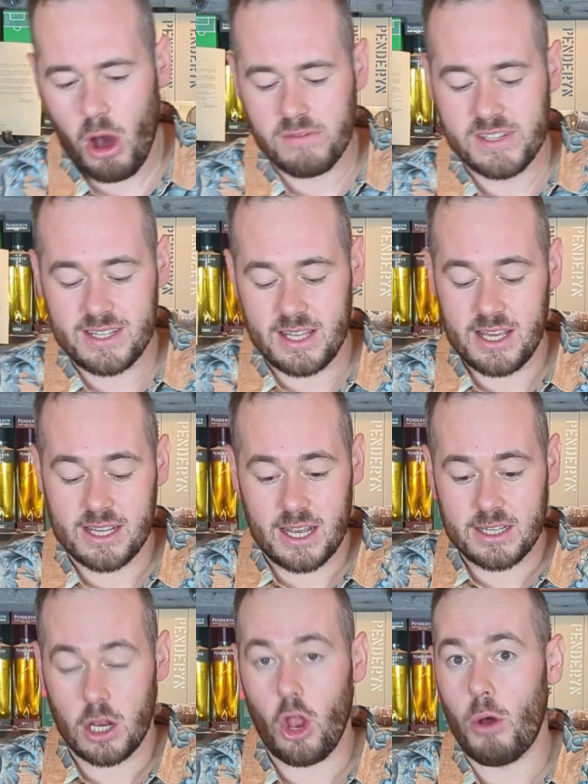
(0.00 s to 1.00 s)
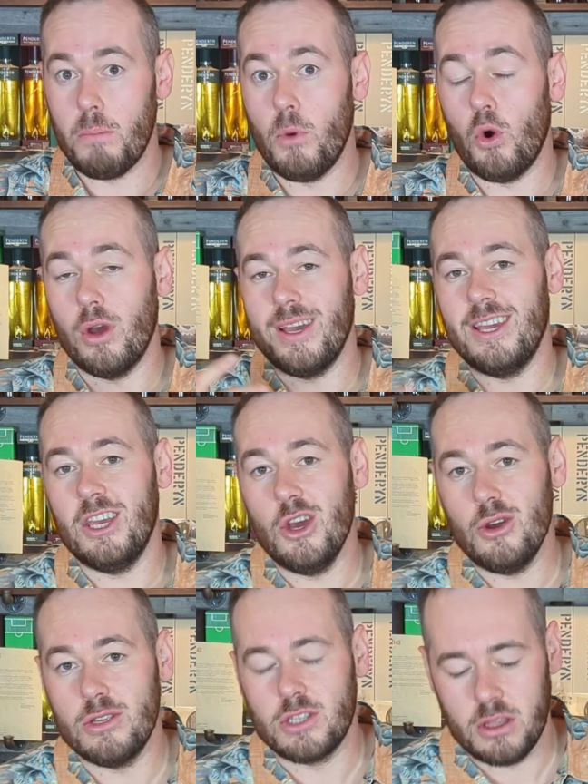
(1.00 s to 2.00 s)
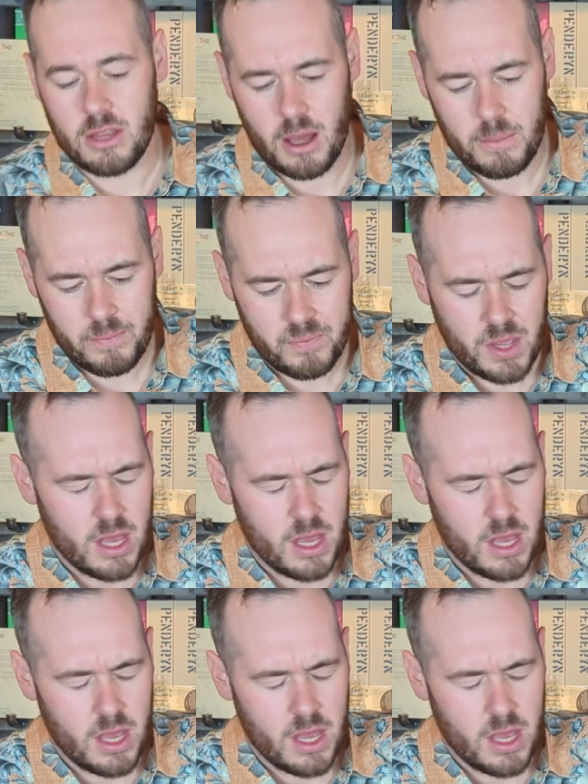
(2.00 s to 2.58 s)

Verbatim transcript: Obviously, this has a lot more years on them.